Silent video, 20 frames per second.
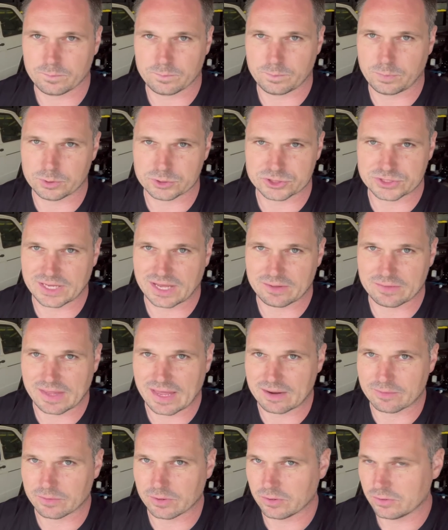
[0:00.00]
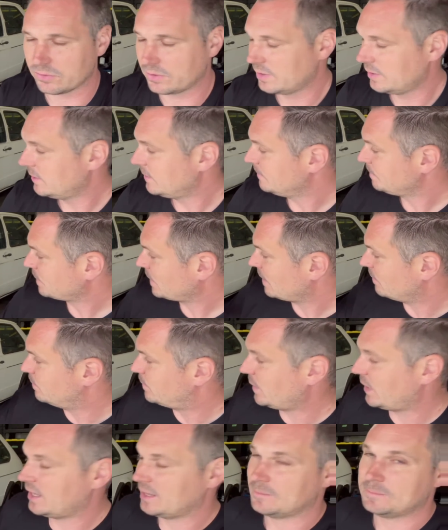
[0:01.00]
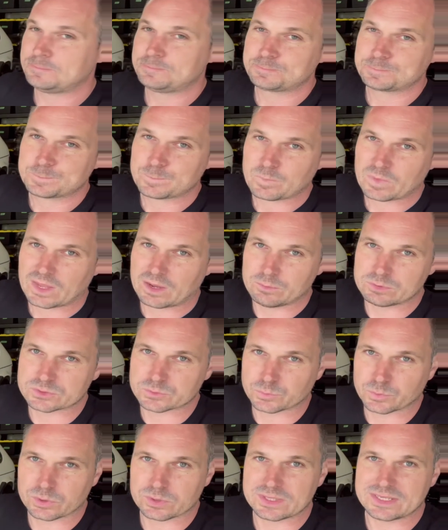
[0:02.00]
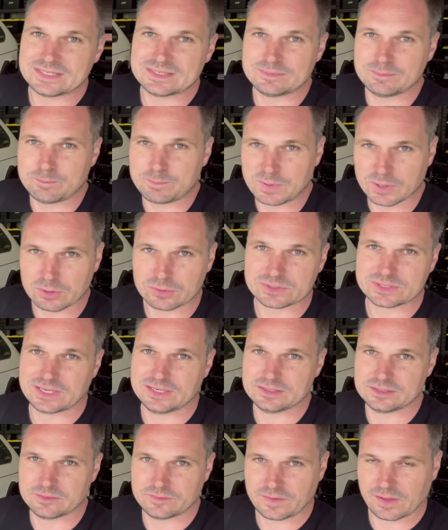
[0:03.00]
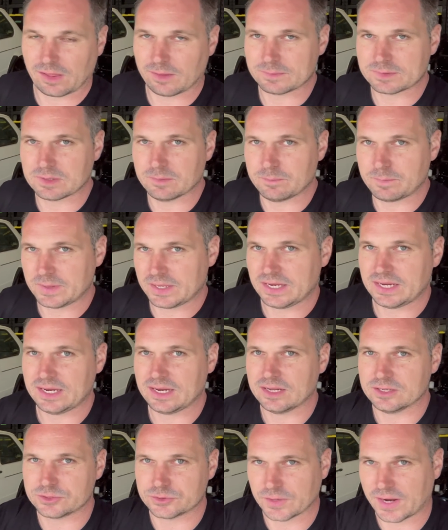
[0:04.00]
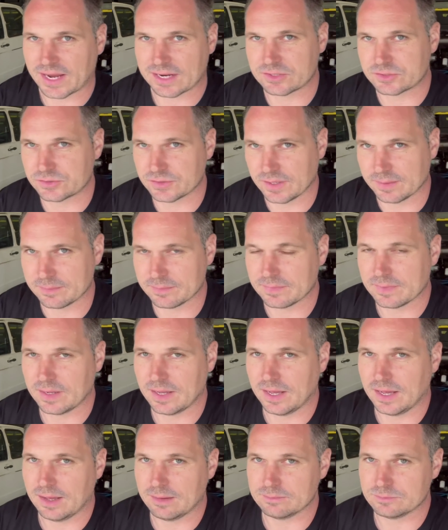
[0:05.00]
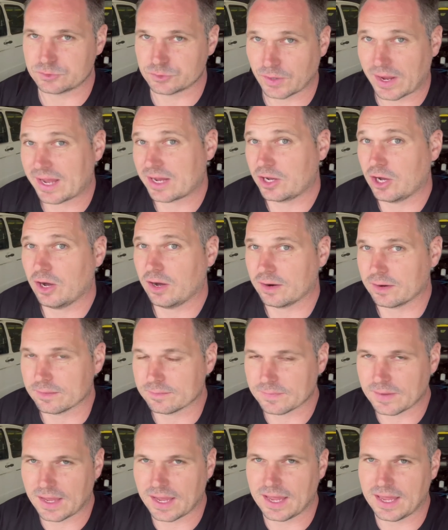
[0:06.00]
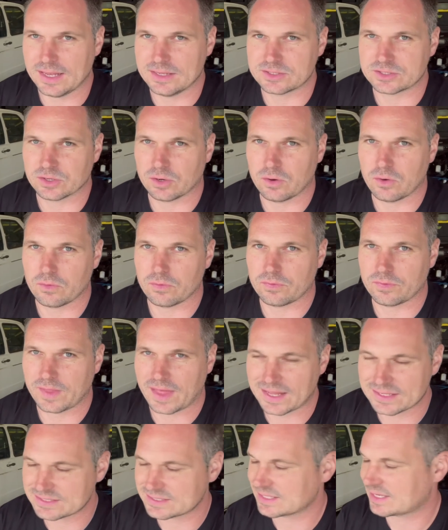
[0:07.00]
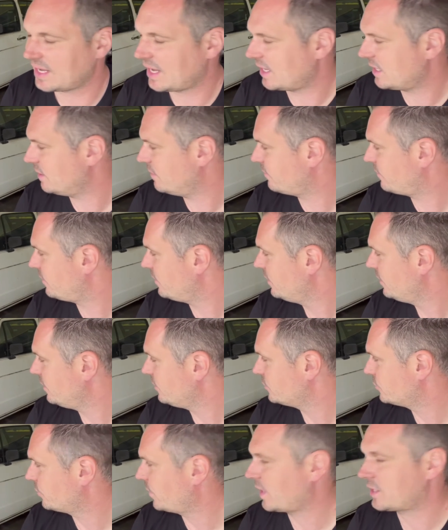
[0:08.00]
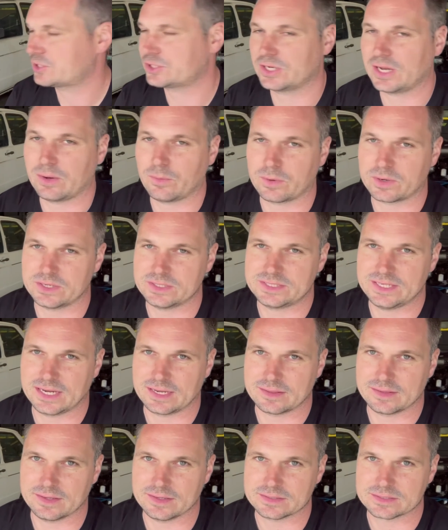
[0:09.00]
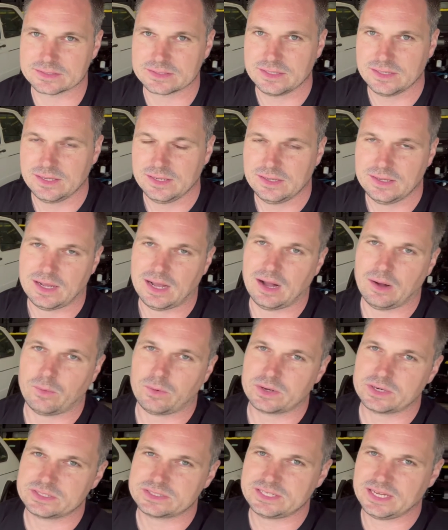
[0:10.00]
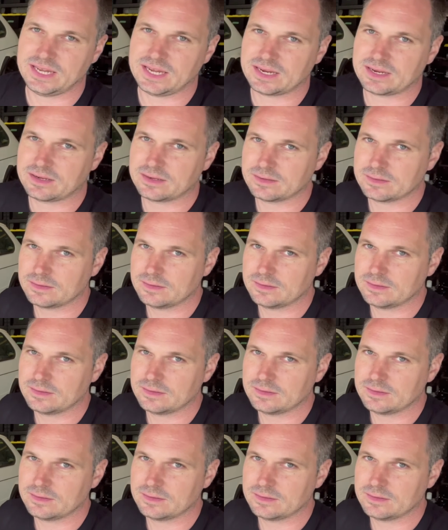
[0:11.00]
pushed down that road. But it was really built and developed to be a drag strip drag car. And so that's the kind of direction I want to take this. I want to take,